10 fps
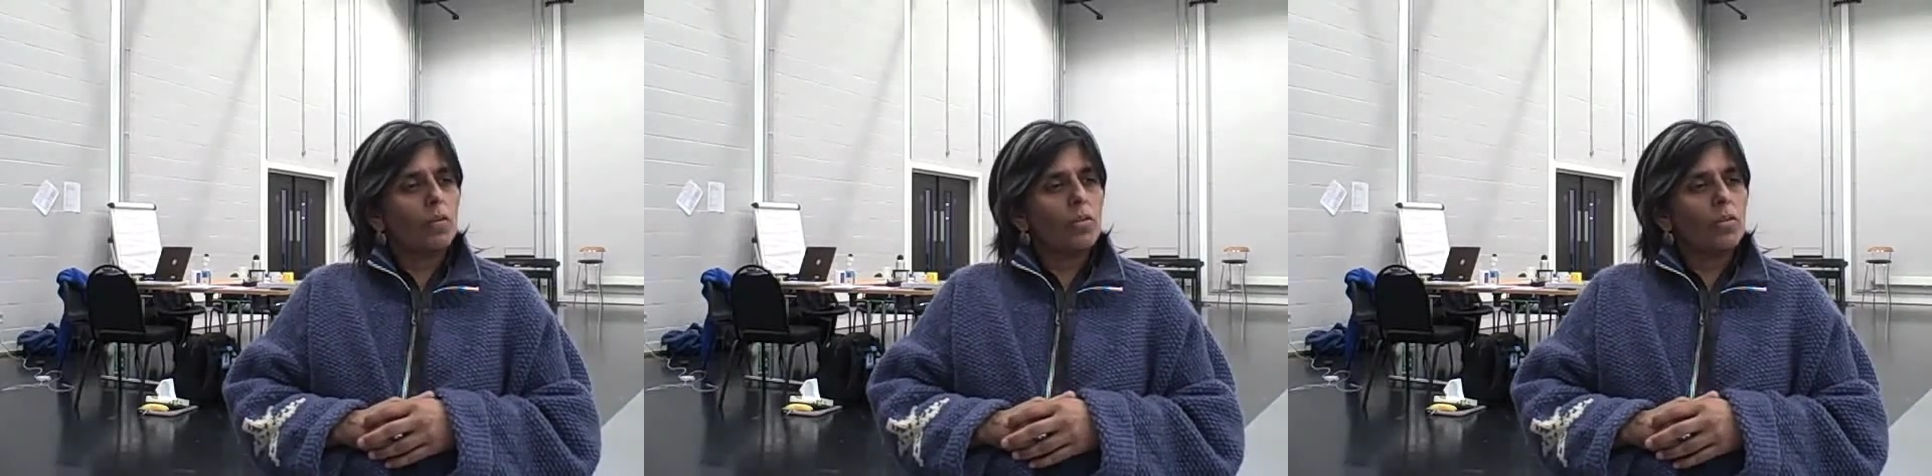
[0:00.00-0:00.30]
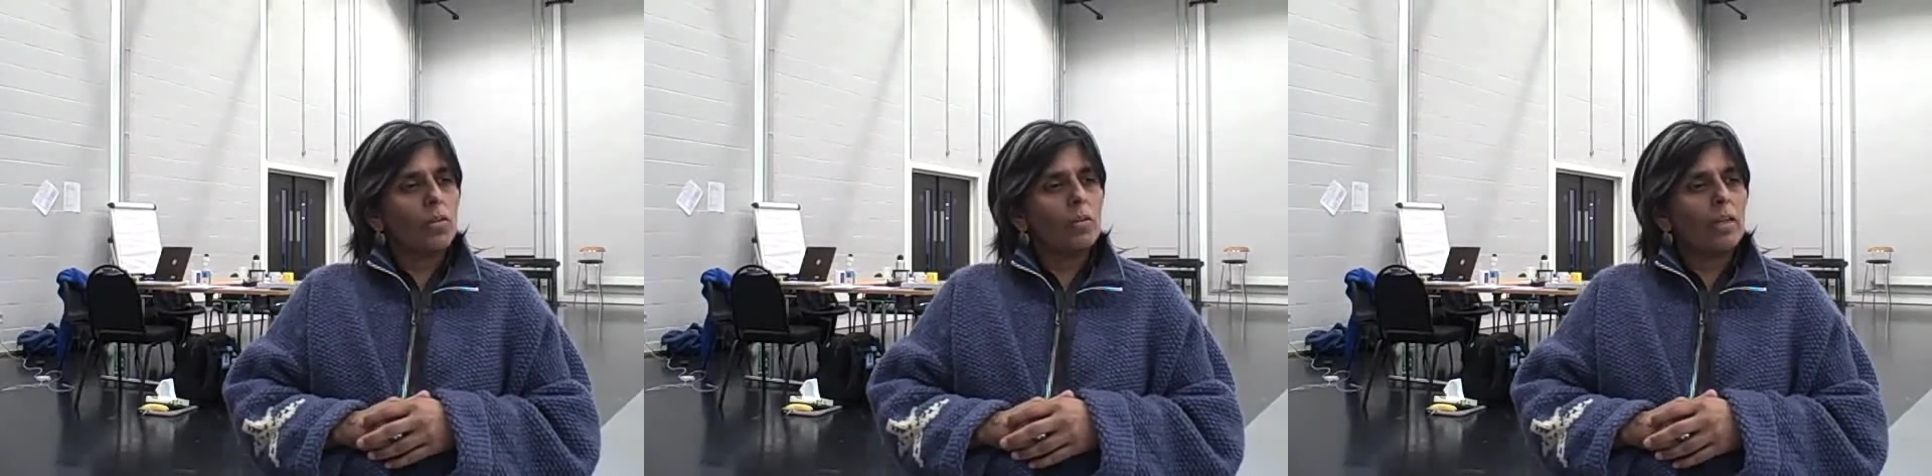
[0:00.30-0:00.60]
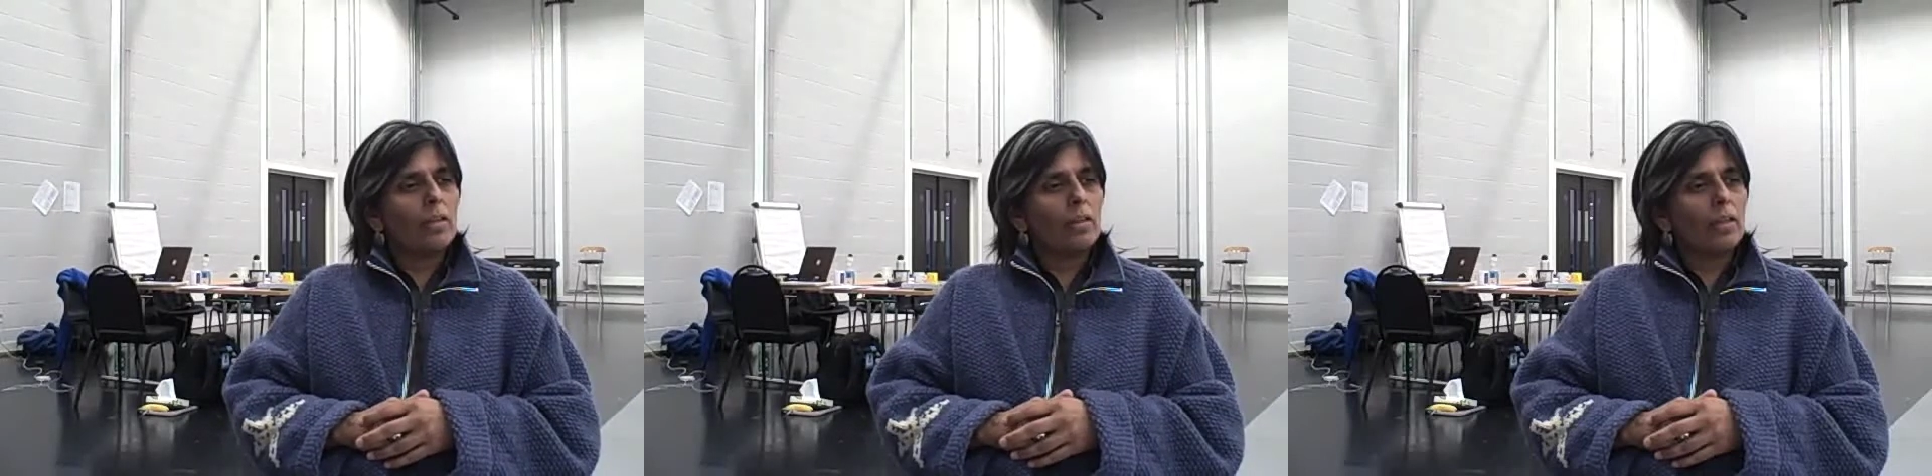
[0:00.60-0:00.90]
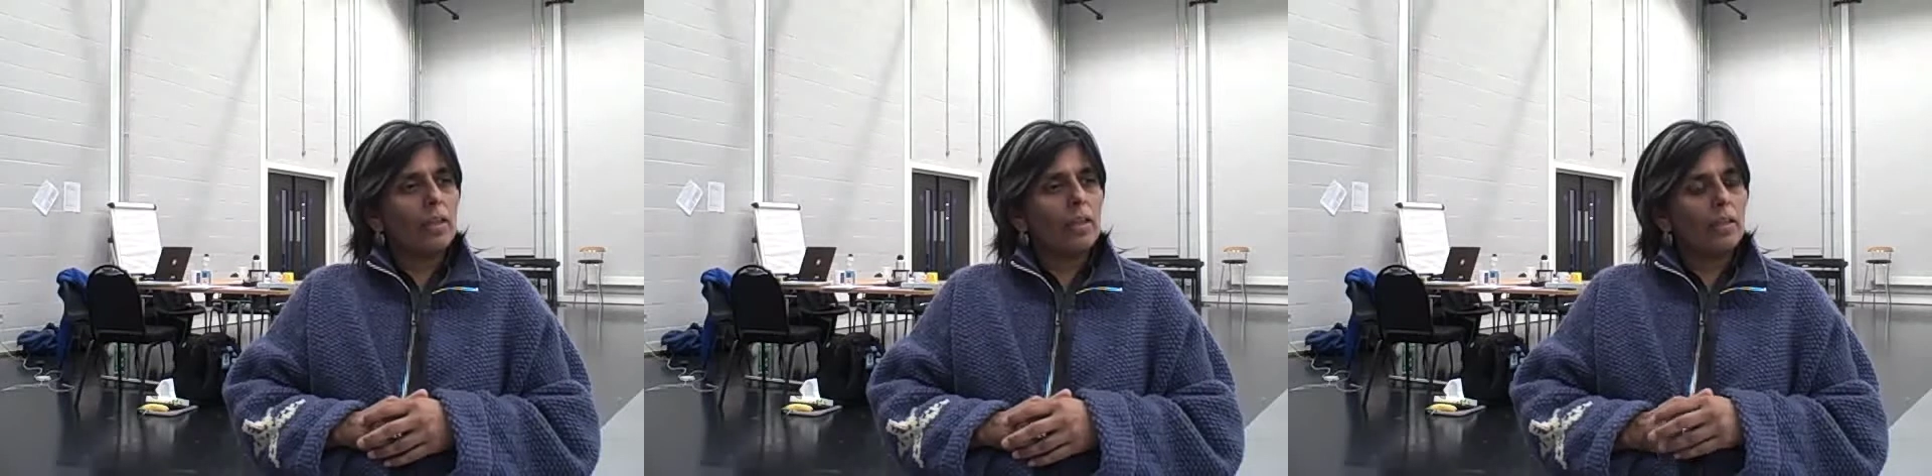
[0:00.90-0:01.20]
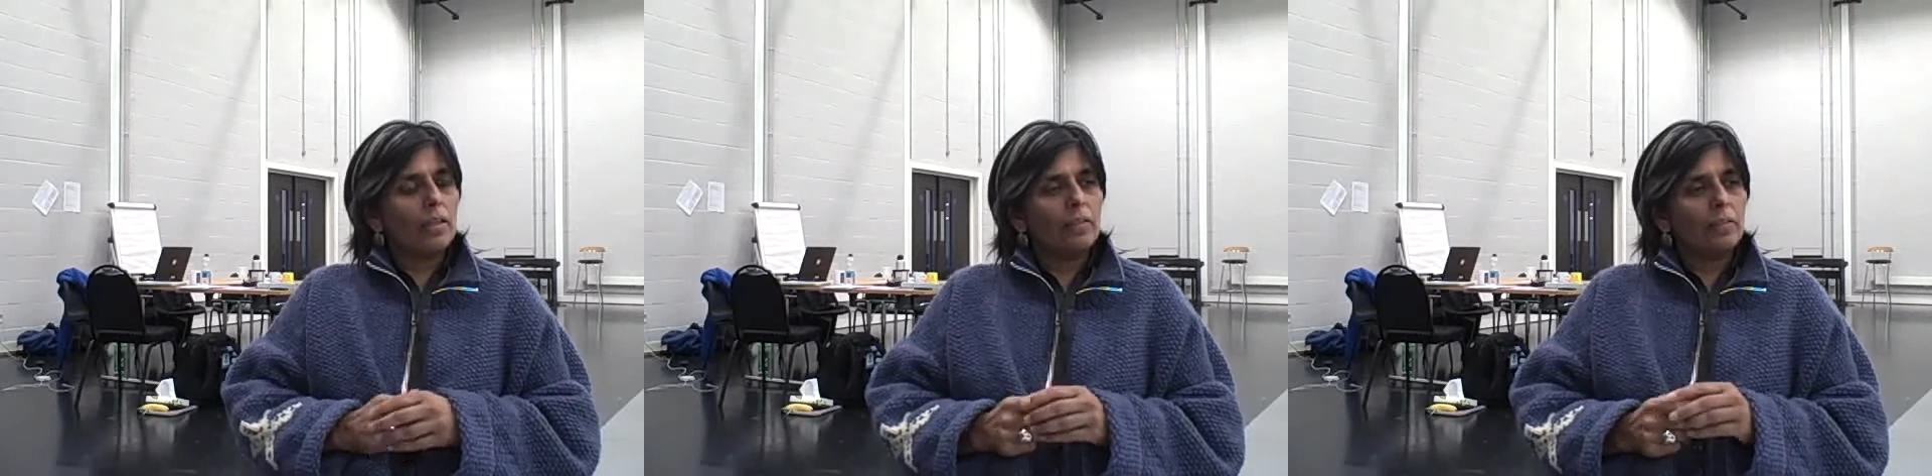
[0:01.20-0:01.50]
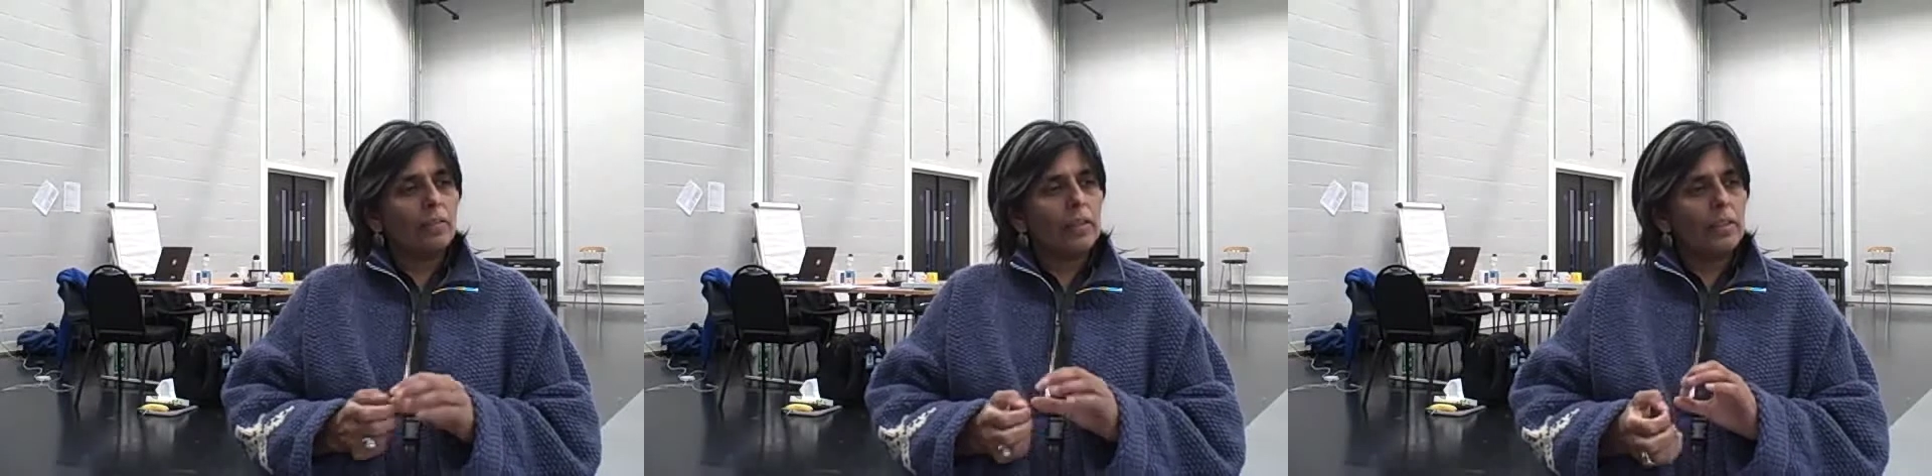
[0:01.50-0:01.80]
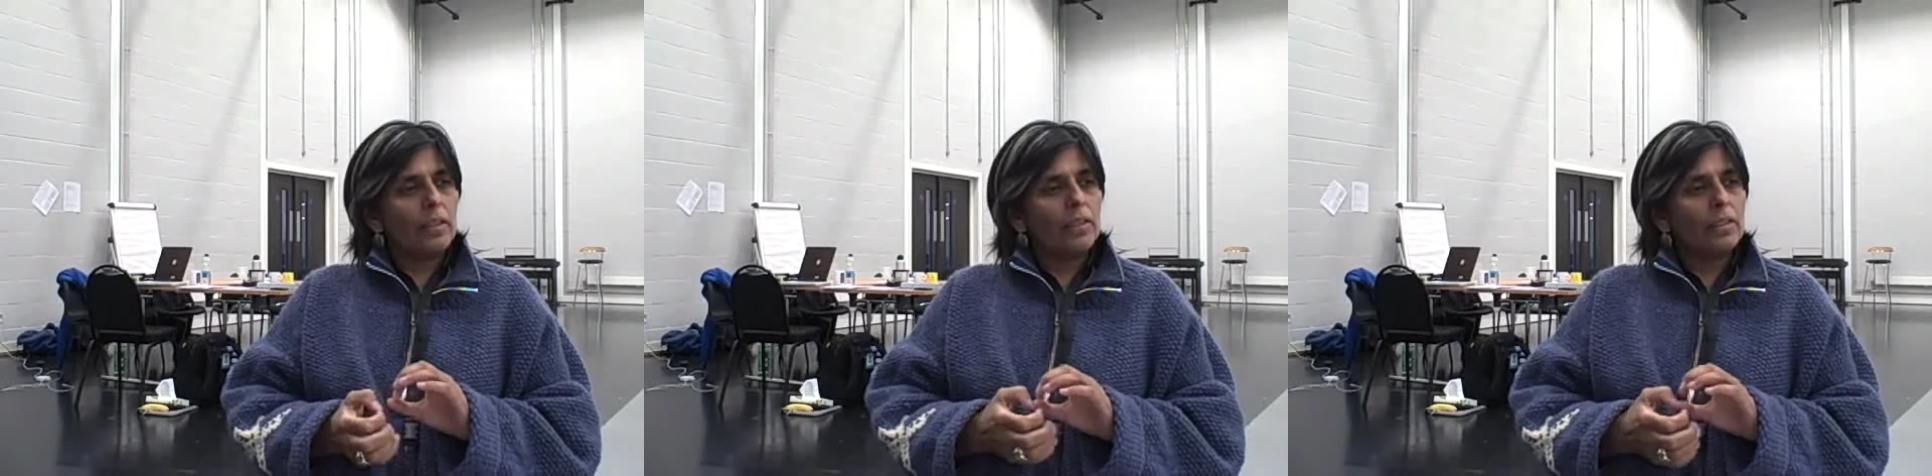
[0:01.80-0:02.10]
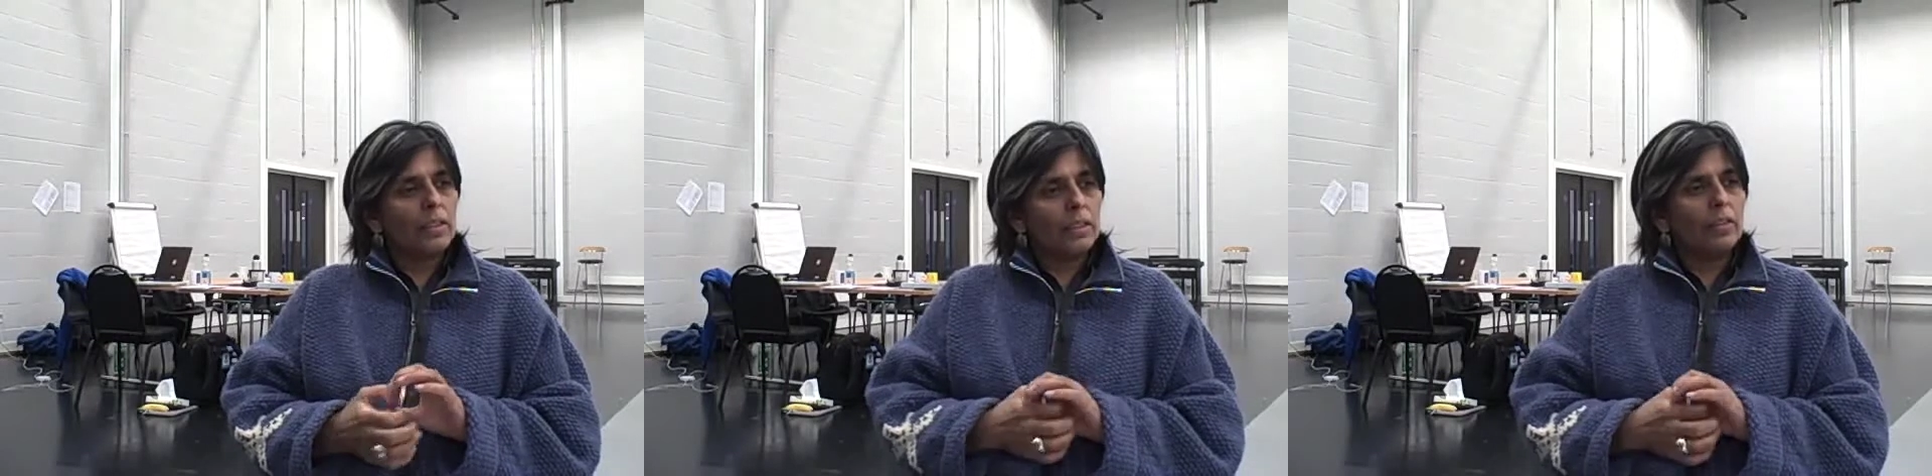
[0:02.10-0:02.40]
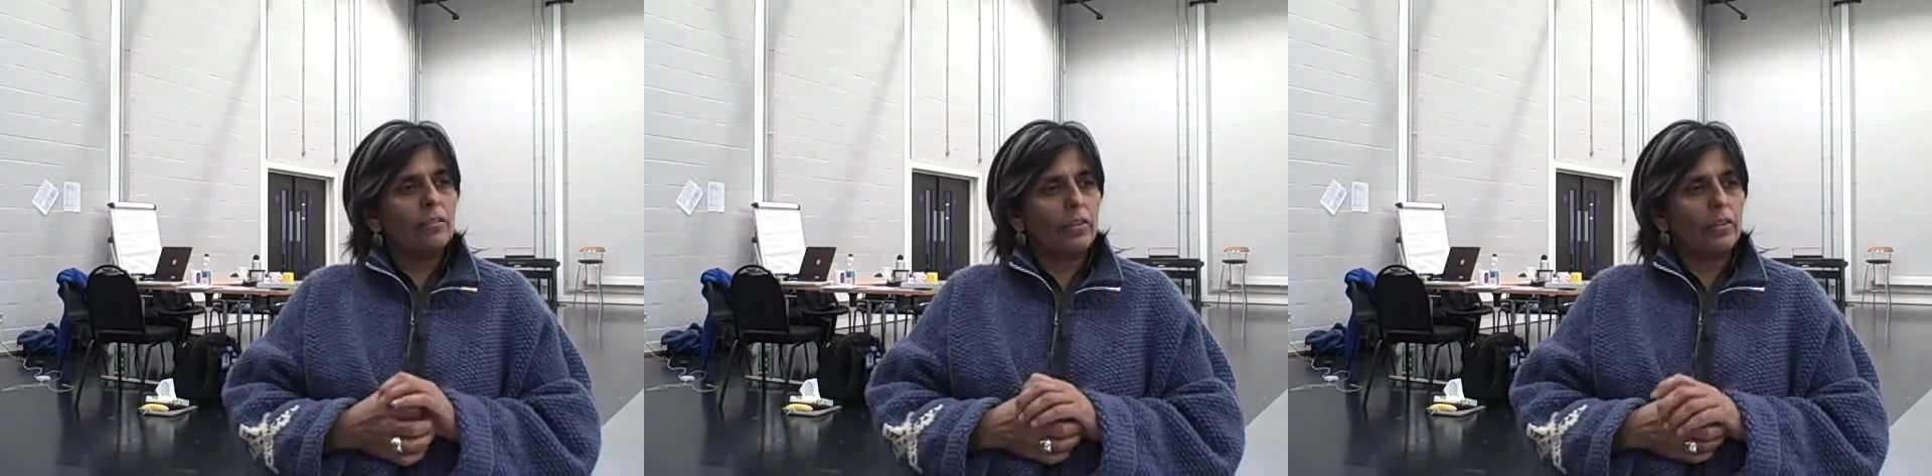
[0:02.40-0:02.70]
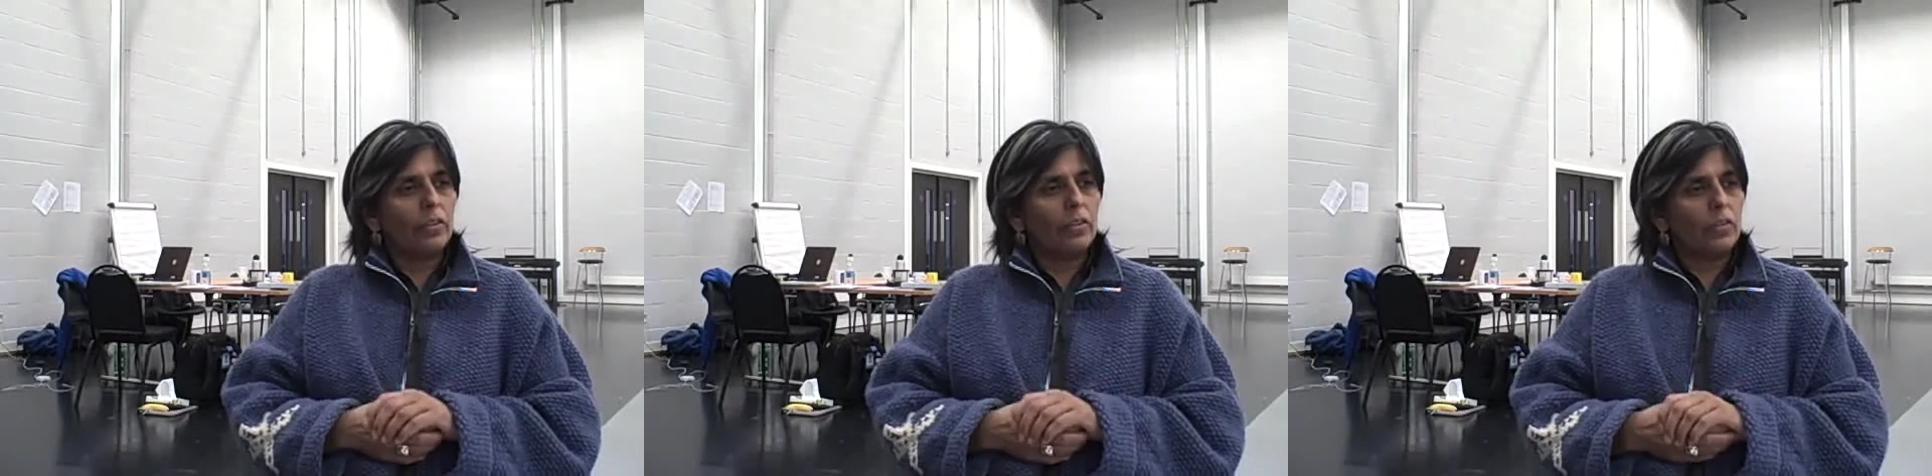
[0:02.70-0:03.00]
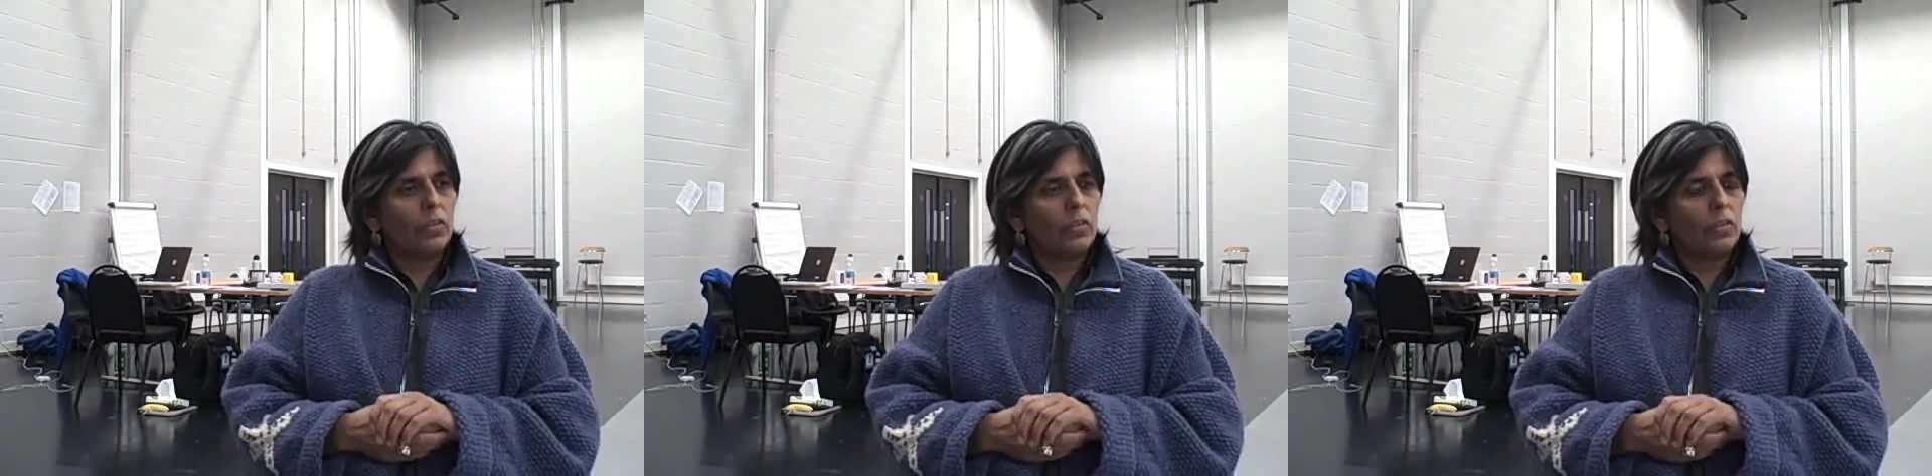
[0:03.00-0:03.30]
So I think it is significant